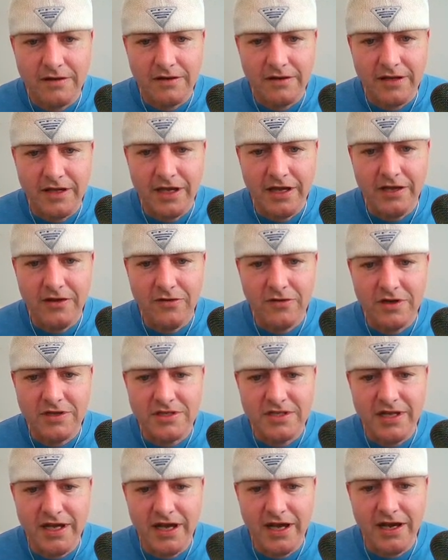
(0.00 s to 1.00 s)
Get yours
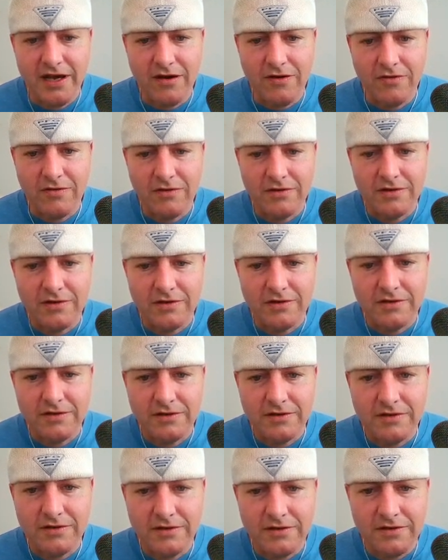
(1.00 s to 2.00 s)
now.
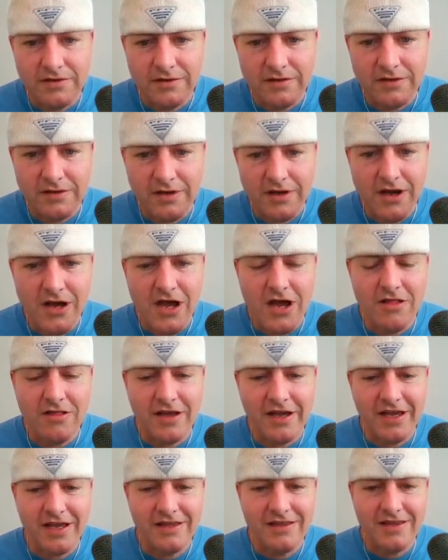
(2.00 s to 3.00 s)
Oh,
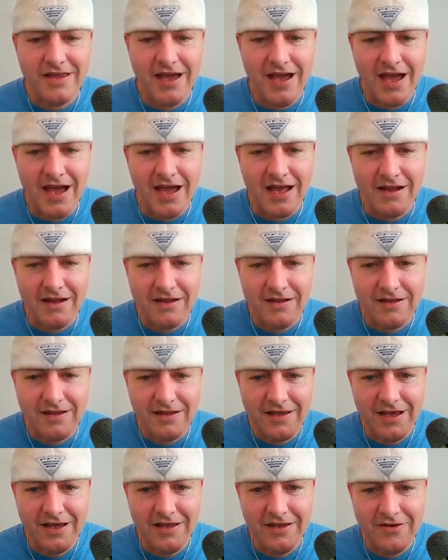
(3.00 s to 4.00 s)
look at that.
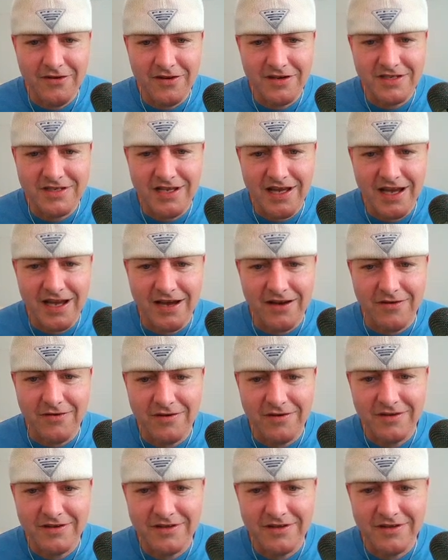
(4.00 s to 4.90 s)
Get yours now.